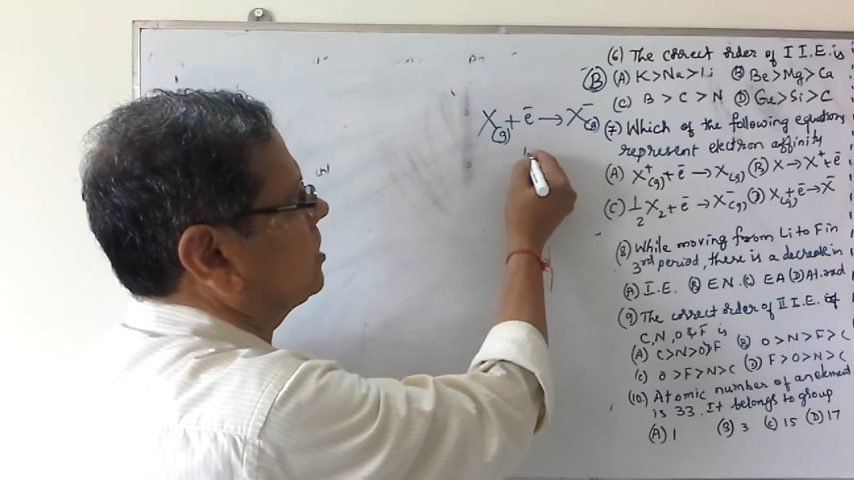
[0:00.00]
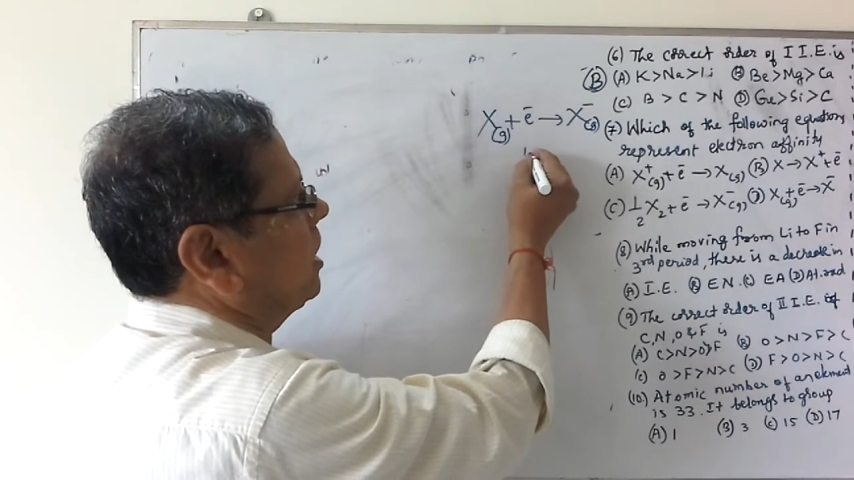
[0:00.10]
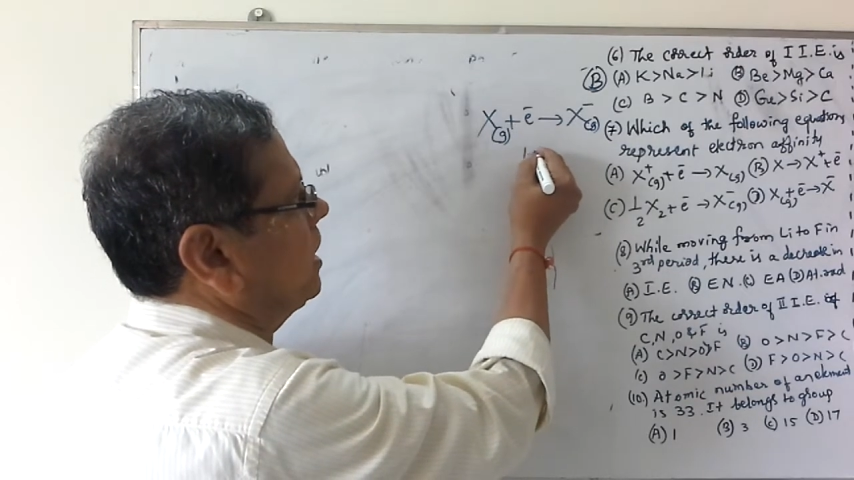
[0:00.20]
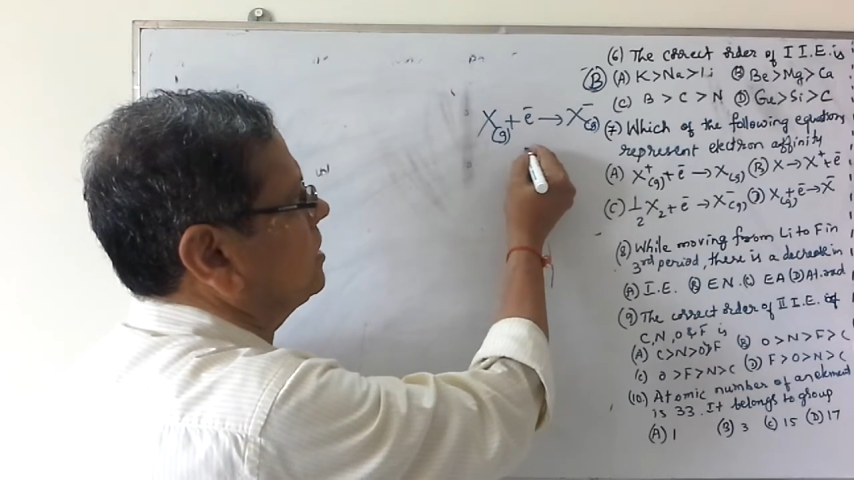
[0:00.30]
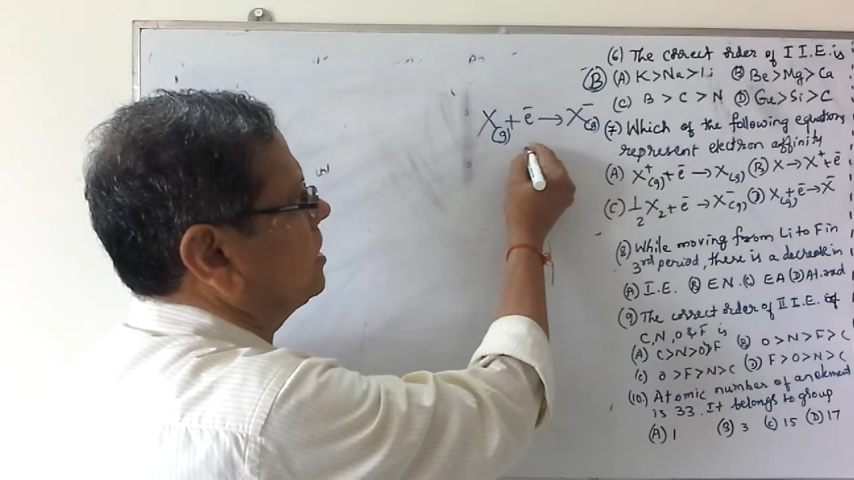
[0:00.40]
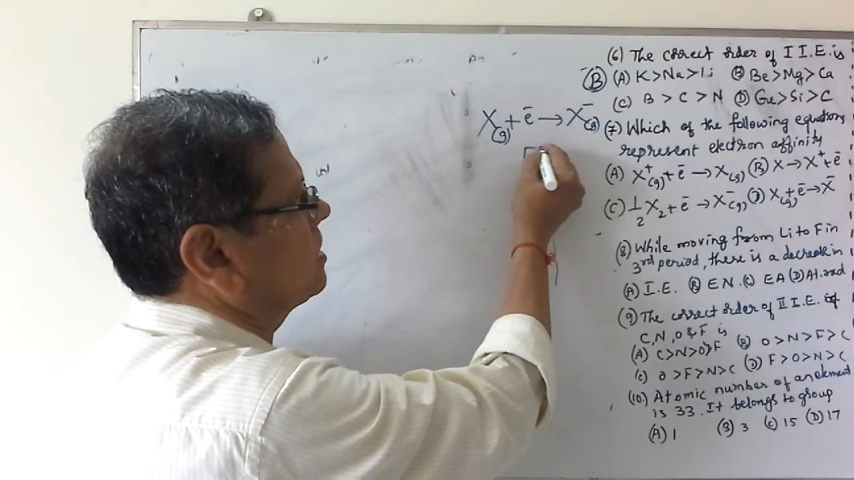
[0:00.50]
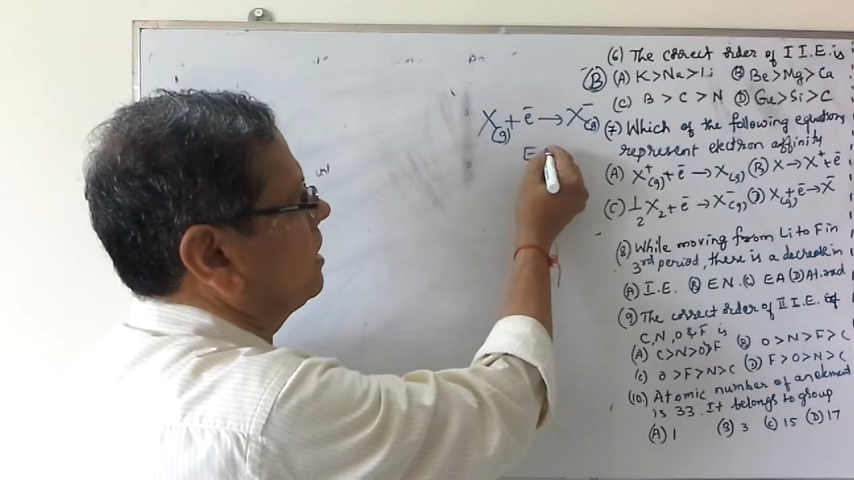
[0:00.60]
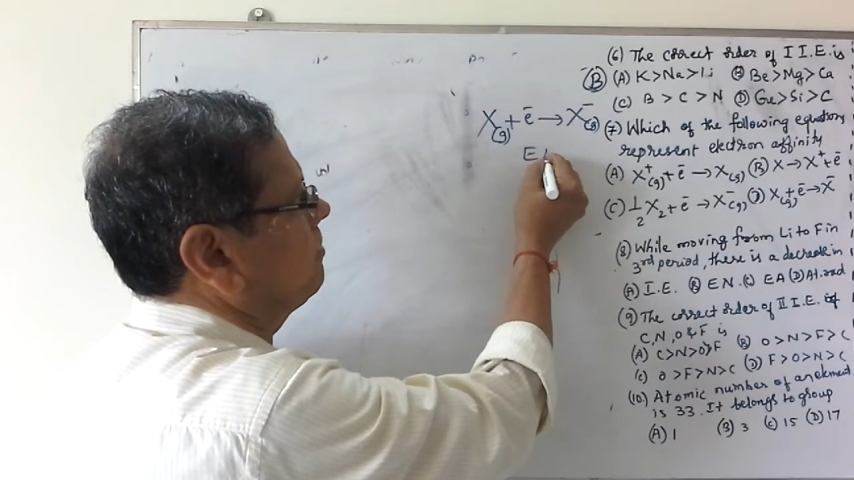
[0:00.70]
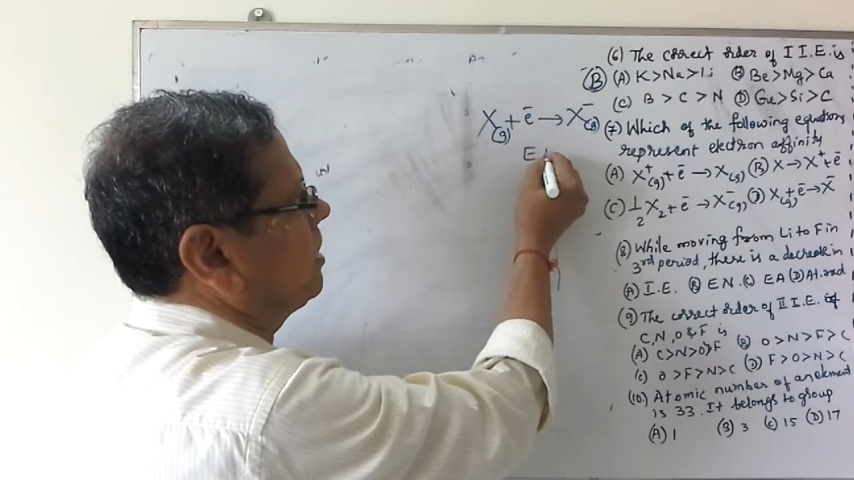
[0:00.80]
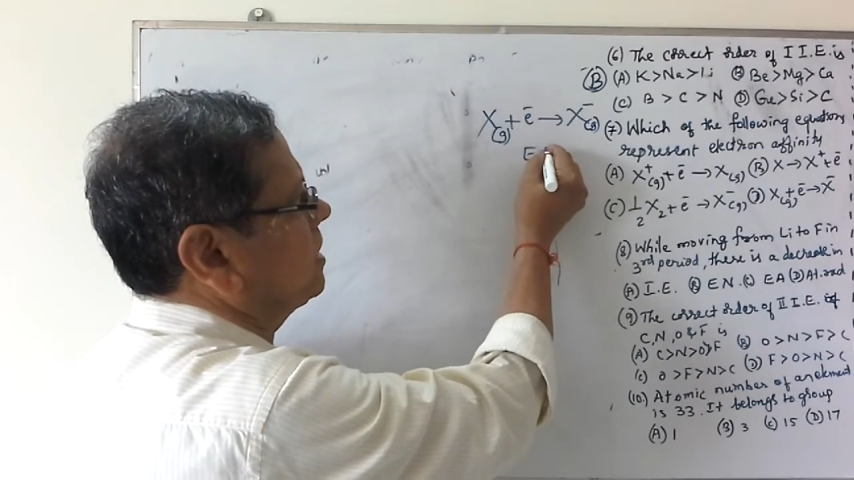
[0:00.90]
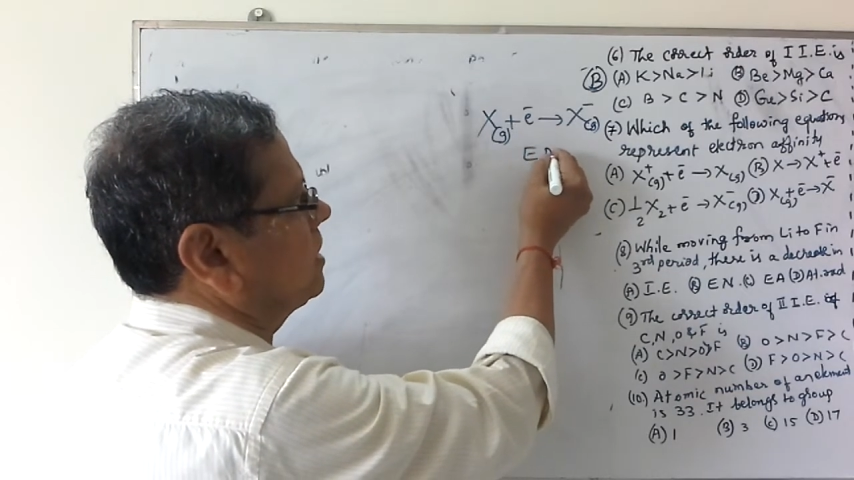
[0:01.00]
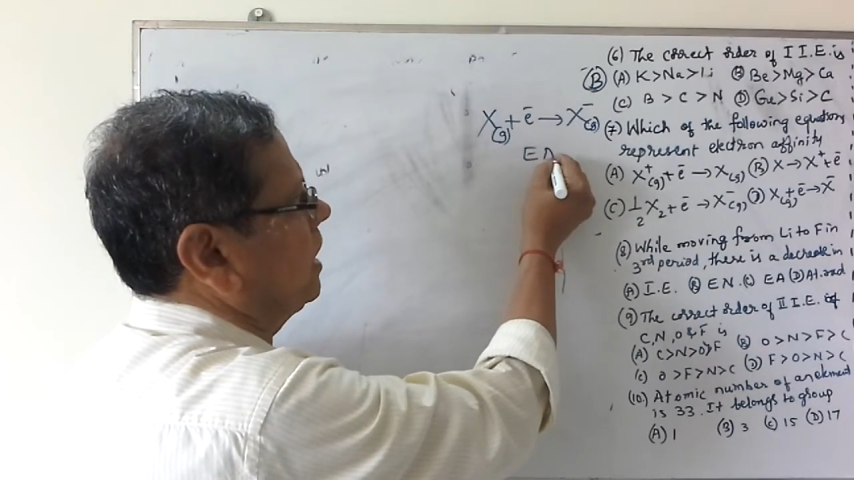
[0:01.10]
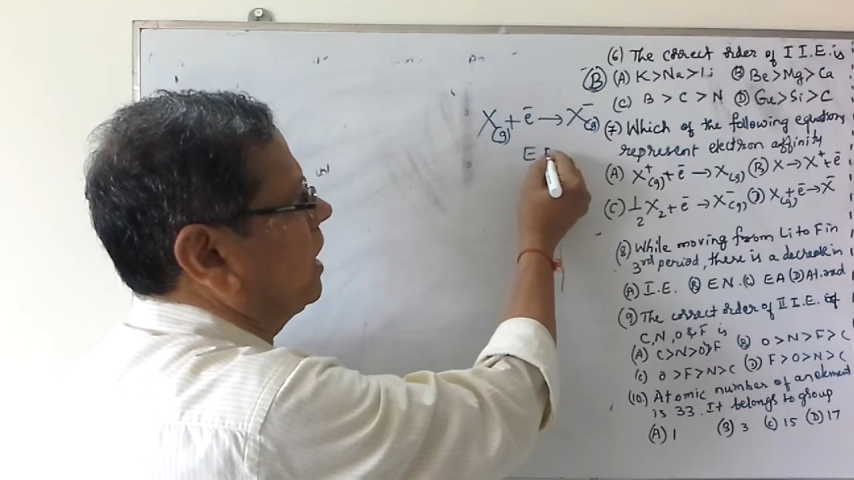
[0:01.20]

change is named as the